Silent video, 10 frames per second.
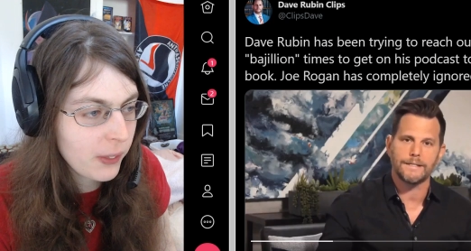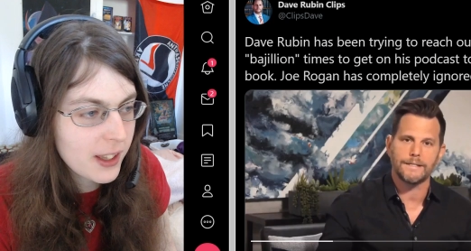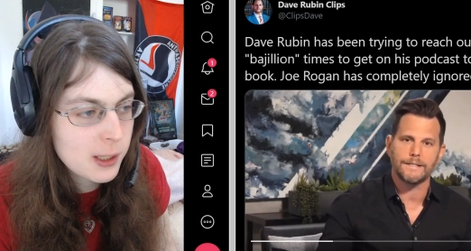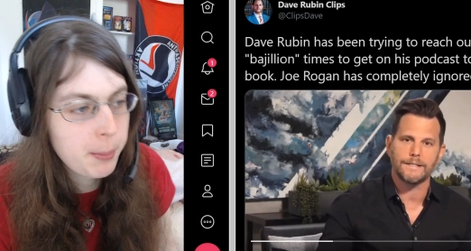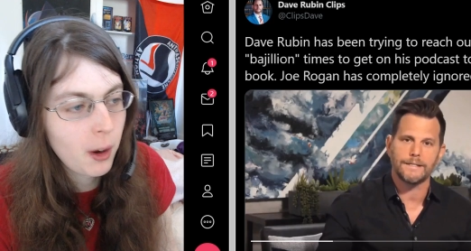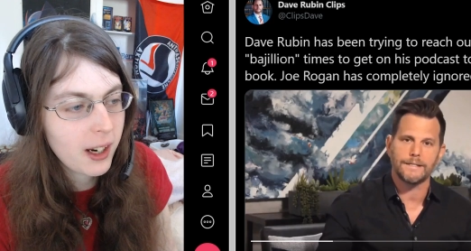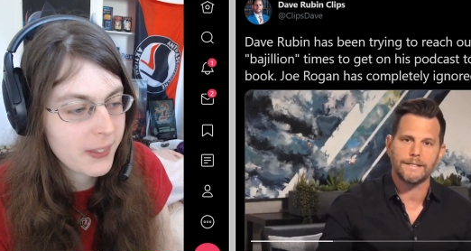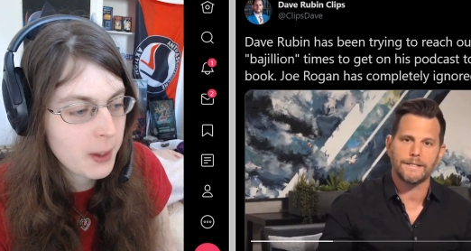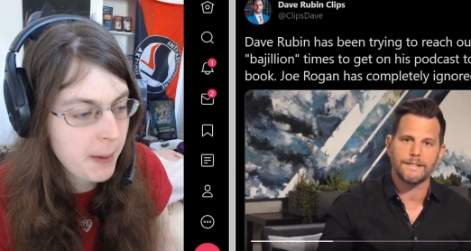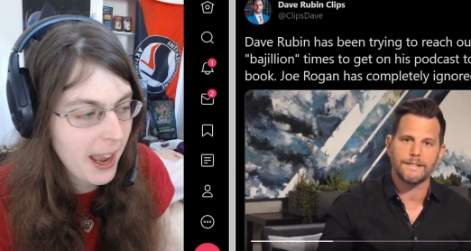Speaker 1: this book
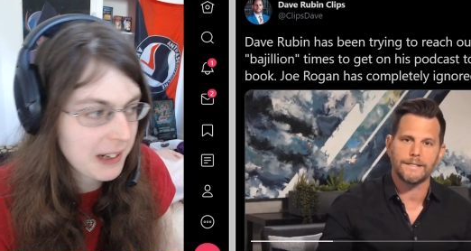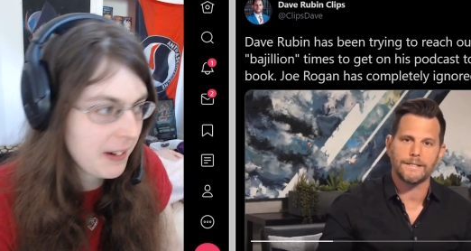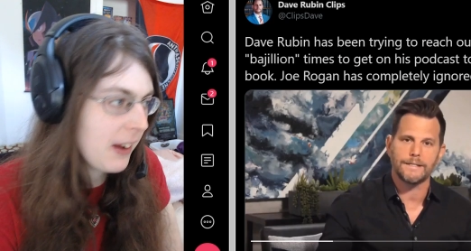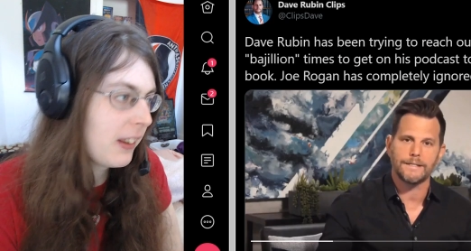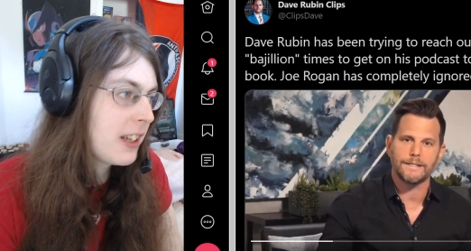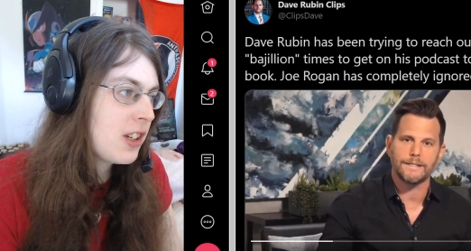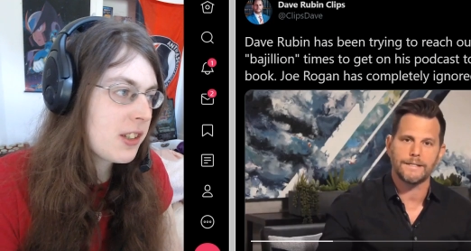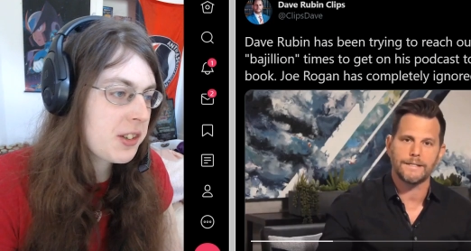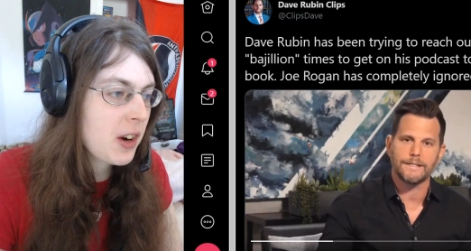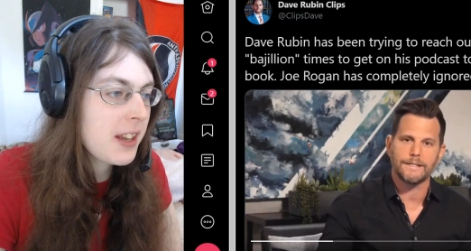in the background? Like,
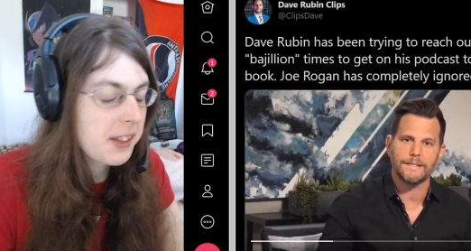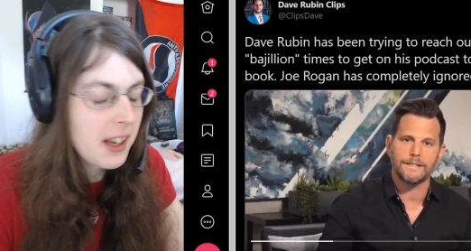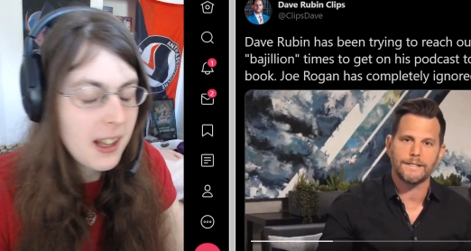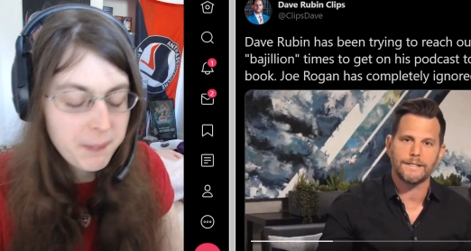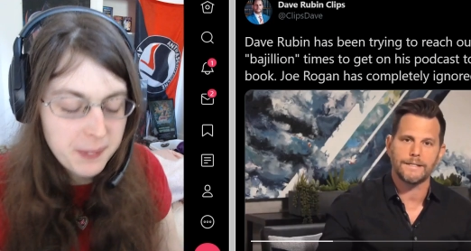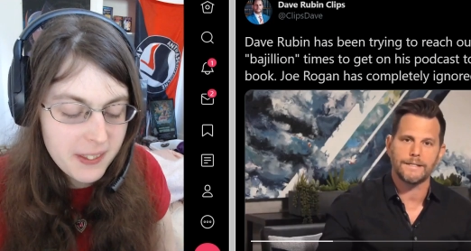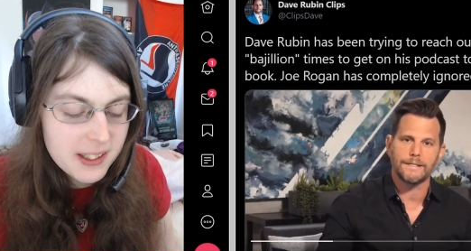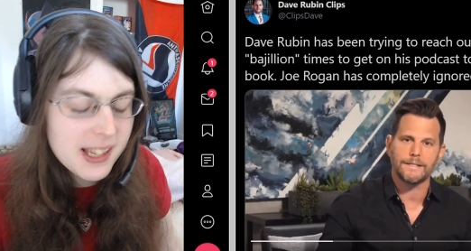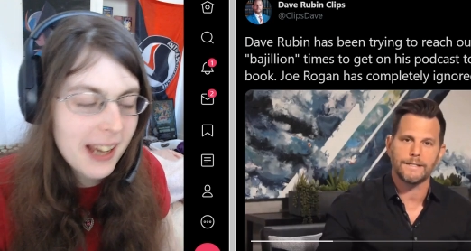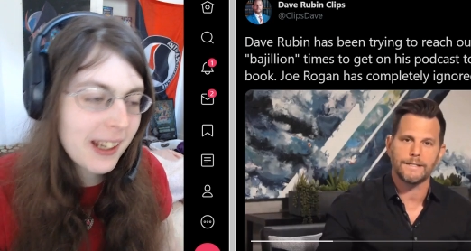Jesus Christ. And
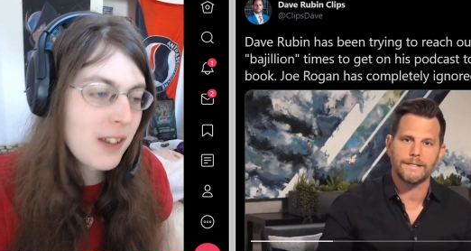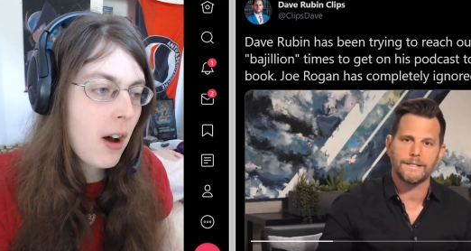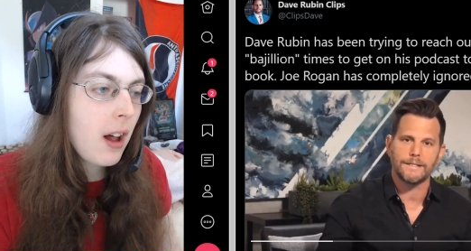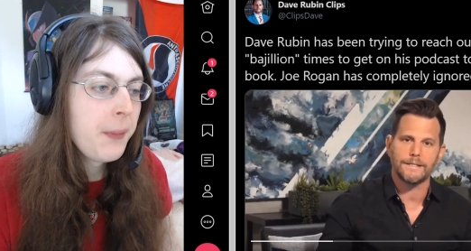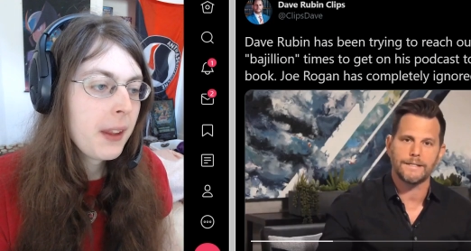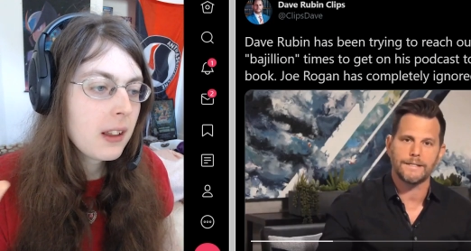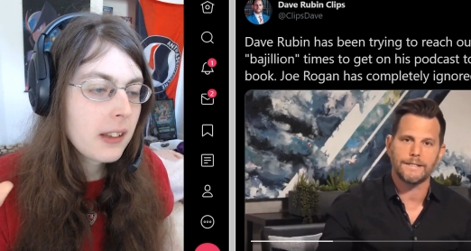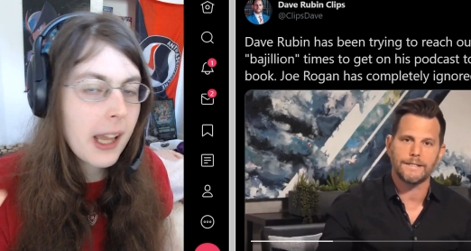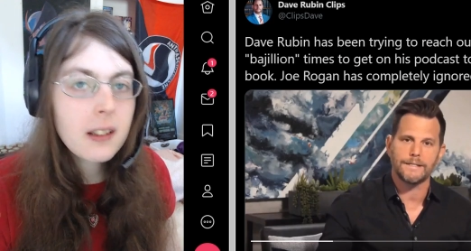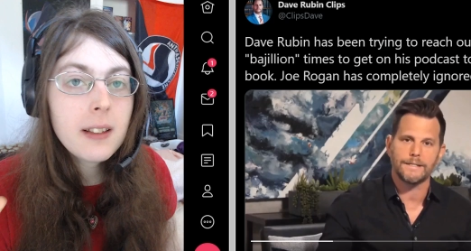then second of all,
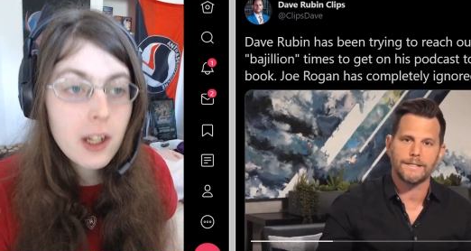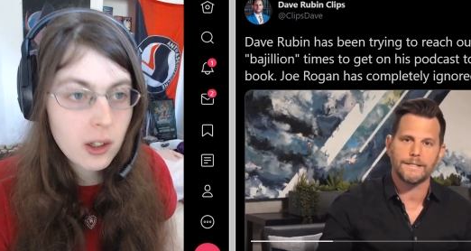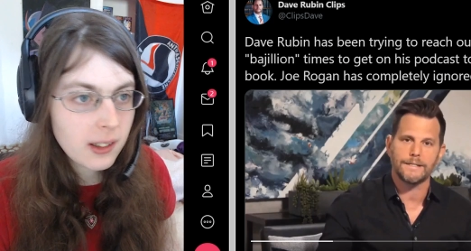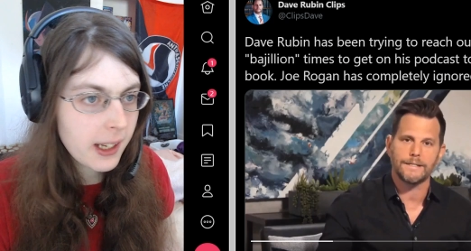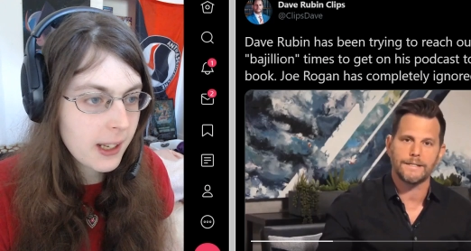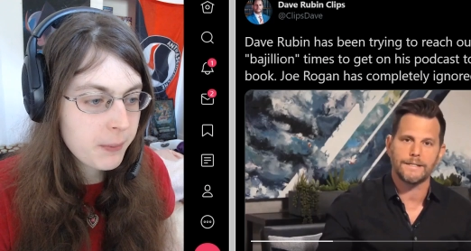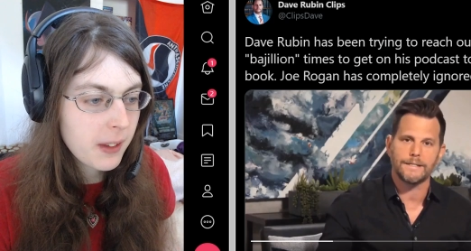like, literally,